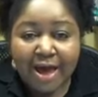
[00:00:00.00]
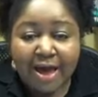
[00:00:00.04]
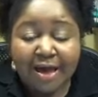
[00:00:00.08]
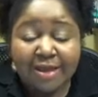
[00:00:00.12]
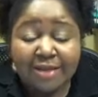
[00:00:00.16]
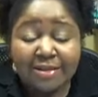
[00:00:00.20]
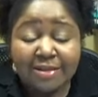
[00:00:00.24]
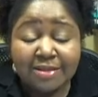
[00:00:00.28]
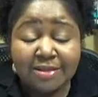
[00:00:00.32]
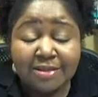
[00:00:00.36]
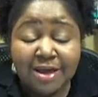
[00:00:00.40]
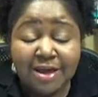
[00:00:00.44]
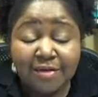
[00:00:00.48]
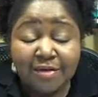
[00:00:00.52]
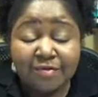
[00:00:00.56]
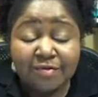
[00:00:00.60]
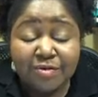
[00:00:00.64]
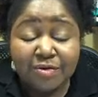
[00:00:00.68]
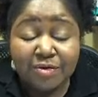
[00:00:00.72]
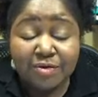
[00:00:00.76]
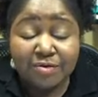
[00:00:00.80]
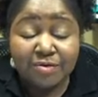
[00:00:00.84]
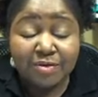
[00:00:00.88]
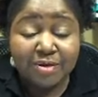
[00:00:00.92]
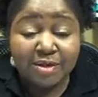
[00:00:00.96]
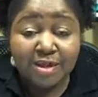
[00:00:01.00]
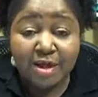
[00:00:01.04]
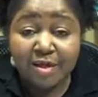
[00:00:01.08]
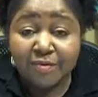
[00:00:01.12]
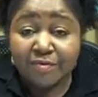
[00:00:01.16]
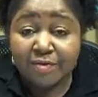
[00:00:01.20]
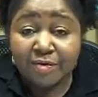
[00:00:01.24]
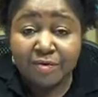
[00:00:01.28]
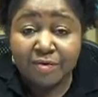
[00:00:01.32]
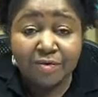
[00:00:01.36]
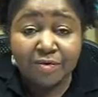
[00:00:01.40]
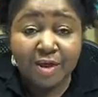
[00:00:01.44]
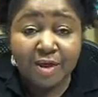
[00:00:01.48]
I love you,
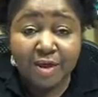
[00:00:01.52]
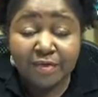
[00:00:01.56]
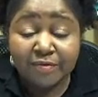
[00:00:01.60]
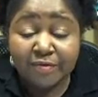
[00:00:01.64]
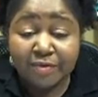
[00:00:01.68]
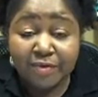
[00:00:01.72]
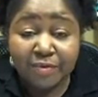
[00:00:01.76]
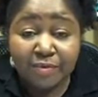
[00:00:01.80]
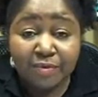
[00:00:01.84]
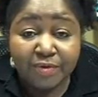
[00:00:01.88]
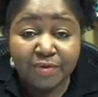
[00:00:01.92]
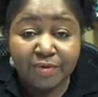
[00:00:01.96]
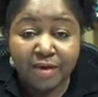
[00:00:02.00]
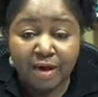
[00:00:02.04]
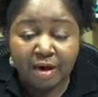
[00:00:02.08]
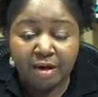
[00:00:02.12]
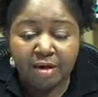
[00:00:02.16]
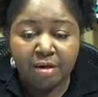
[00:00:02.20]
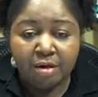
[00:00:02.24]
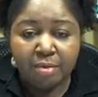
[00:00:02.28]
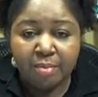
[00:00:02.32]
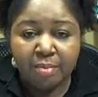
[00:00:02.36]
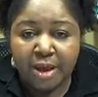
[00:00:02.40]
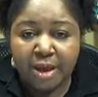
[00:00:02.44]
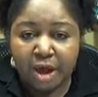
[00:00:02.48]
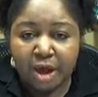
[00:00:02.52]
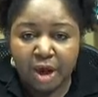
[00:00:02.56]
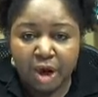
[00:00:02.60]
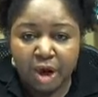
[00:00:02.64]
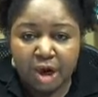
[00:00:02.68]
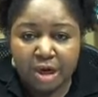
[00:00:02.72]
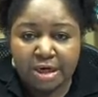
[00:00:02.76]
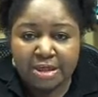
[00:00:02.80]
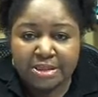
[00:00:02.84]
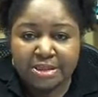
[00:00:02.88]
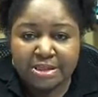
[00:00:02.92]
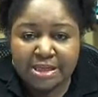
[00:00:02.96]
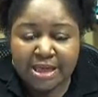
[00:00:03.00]
love you, love you with all my
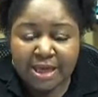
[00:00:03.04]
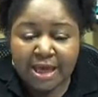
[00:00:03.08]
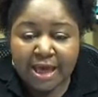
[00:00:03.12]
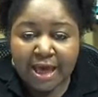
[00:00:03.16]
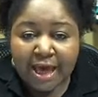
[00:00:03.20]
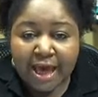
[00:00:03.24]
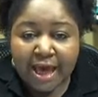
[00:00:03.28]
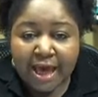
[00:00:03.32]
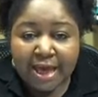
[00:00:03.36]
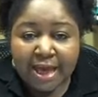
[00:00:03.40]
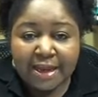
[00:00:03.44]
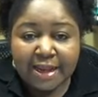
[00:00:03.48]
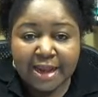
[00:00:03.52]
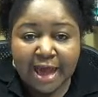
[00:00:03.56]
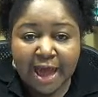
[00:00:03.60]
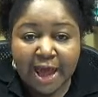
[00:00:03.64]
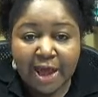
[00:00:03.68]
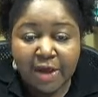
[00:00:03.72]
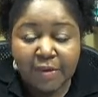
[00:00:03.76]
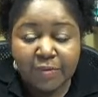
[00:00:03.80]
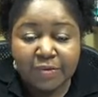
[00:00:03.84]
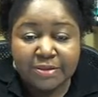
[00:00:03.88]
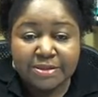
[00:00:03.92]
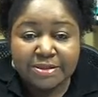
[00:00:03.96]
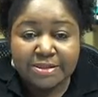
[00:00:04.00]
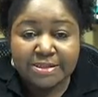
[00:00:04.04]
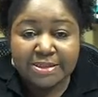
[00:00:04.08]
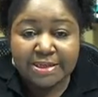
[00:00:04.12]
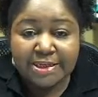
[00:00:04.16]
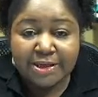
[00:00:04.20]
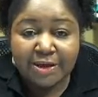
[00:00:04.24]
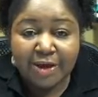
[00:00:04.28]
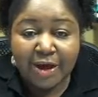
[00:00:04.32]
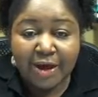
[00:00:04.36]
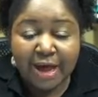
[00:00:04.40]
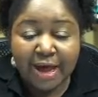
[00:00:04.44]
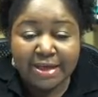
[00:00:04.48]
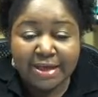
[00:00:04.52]
heart. And I will see
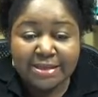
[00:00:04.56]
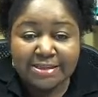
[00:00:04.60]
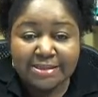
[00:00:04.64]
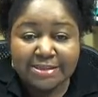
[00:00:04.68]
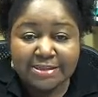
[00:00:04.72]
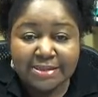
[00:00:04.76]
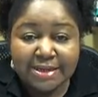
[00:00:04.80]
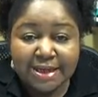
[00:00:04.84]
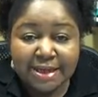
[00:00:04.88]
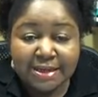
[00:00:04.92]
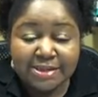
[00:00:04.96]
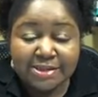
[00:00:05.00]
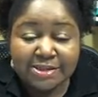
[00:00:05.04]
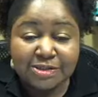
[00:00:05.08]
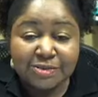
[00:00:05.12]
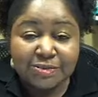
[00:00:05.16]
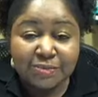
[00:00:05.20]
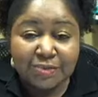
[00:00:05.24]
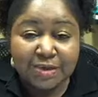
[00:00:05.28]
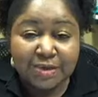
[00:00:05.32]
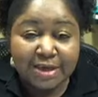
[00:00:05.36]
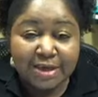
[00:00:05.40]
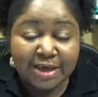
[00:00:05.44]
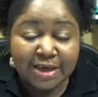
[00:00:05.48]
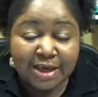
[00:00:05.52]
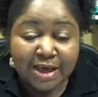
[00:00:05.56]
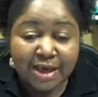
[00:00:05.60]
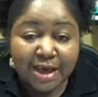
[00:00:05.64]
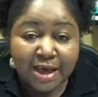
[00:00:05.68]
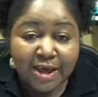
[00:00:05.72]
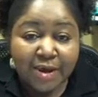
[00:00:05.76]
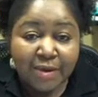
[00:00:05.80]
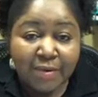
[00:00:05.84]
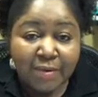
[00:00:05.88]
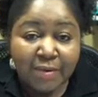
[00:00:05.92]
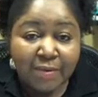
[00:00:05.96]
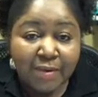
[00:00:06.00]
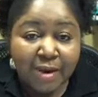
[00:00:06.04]
you guys next week
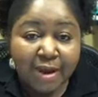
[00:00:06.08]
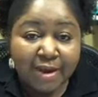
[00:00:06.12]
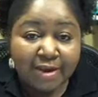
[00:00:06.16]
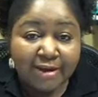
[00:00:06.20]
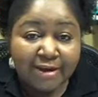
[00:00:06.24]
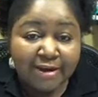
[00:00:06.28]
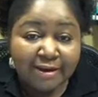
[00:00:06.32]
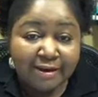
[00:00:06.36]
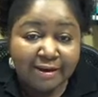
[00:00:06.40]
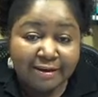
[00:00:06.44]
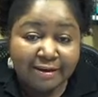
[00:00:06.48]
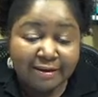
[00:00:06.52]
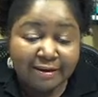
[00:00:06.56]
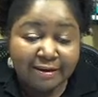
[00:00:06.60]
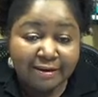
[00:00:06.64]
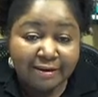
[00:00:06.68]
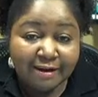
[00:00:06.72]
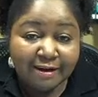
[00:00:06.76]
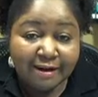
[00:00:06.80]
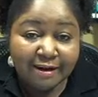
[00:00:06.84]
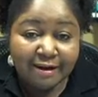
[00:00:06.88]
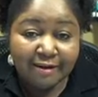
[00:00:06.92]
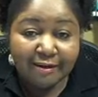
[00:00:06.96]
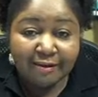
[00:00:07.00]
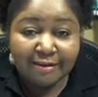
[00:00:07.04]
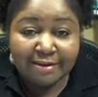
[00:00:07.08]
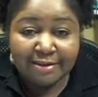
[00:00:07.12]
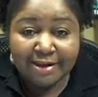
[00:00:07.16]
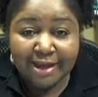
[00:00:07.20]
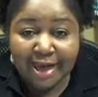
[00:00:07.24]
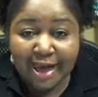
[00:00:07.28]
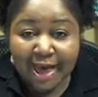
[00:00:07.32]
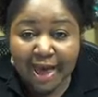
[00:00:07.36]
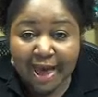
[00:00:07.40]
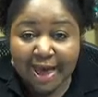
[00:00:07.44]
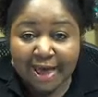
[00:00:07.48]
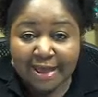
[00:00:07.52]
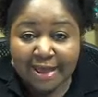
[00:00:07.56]
right here on
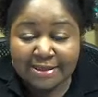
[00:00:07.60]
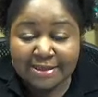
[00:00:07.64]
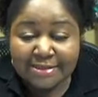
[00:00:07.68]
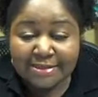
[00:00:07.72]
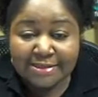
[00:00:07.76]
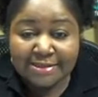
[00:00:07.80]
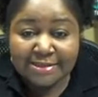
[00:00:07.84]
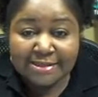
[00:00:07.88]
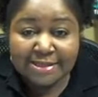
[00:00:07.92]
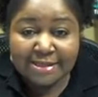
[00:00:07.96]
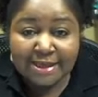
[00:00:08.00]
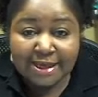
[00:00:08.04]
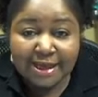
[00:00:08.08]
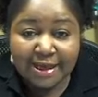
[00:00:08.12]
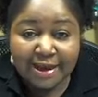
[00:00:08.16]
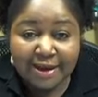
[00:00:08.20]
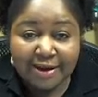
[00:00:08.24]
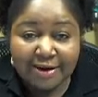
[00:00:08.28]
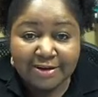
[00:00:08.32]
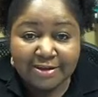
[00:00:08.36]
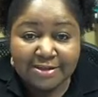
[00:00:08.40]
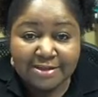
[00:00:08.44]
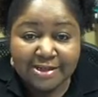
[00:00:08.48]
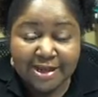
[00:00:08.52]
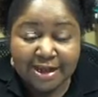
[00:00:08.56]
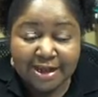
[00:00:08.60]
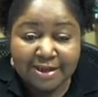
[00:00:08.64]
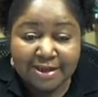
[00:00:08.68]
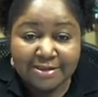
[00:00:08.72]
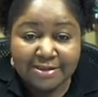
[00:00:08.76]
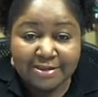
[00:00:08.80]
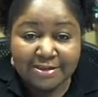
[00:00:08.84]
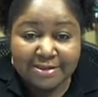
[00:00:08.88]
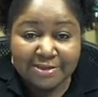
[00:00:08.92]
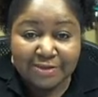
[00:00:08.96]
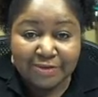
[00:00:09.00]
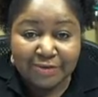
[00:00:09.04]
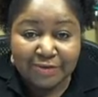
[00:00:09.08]
Ask the Hair
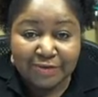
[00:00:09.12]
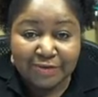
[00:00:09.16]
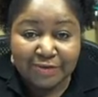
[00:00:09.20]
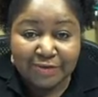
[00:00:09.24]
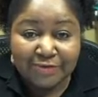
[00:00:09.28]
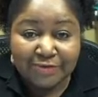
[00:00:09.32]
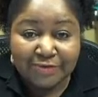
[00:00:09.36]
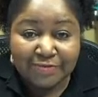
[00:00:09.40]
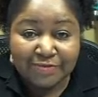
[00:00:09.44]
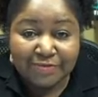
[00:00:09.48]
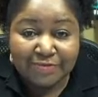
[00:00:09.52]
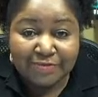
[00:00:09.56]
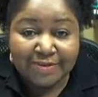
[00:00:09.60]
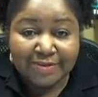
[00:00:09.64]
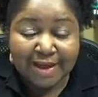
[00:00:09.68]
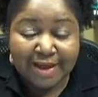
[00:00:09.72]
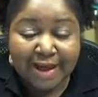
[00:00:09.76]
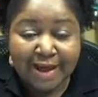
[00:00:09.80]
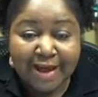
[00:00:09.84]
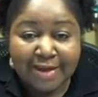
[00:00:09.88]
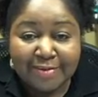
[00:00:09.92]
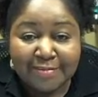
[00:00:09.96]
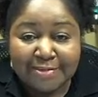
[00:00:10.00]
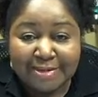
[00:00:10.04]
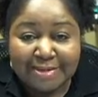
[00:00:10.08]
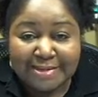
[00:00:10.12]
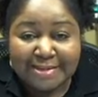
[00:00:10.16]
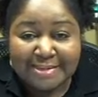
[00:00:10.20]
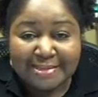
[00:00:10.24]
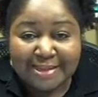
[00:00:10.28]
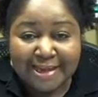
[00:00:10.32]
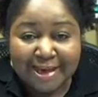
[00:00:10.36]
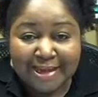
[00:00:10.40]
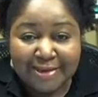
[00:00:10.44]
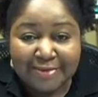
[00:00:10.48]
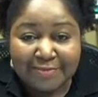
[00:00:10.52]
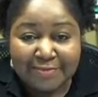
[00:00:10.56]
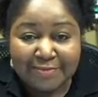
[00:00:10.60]
Doctor. I'm
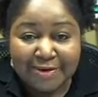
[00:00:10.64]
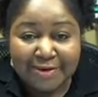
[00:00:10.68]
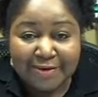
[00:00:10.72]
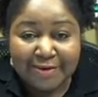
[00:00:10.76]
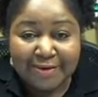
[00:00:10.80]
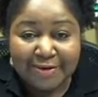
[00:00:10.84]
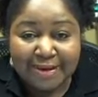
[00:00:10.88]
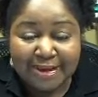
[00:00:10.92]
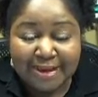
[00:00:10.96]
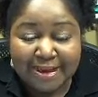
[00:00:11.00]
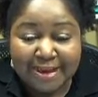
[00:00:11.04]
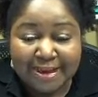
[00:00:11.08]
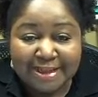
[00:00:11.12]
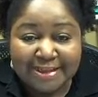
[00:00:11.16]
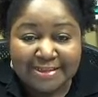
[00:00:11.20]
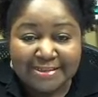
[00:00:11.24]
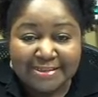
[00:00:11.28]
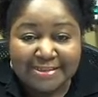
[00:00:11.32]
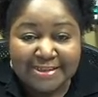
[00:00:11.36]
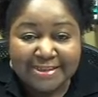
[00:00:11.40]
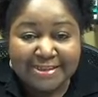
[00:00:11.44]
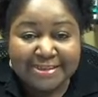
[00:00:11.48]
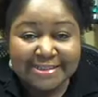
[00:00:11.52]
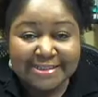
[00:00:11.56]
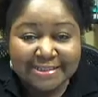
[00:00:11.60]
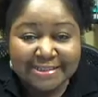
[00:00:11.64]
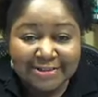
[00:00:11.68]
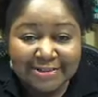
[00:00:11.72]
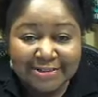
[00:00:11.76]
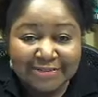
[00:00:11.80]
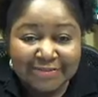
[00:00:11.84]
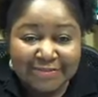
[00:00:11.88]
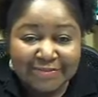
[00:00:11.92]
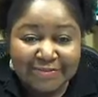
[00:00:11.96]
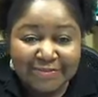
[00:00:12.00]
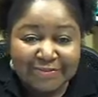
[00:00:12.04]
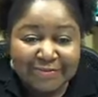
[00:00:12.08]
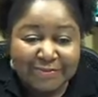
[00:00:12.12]
Lisa Ackberry, and I'll see you
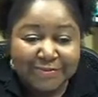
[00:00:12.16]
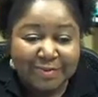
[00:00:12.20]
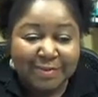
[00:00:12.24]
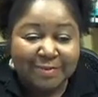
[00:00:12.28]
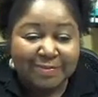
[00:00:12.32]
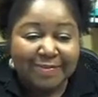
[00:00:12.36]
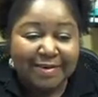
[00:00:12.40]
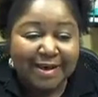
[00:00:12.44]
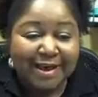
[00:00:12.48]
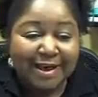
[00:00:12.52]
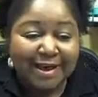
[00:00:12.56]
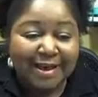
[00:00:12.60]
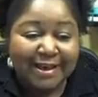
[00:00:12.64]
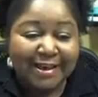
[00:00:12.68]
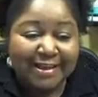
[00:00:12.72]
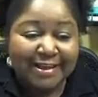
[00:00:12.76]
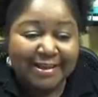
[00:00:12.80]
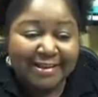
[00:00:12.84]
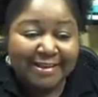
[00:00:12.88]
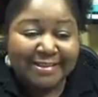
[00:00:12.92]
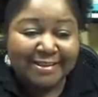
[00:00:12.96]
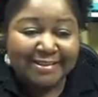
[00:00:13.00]
soon. Bye-bye.